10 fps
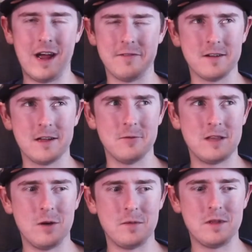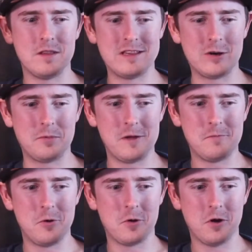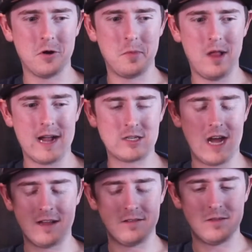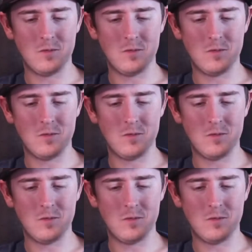I forget what they're playing poker or blackjack,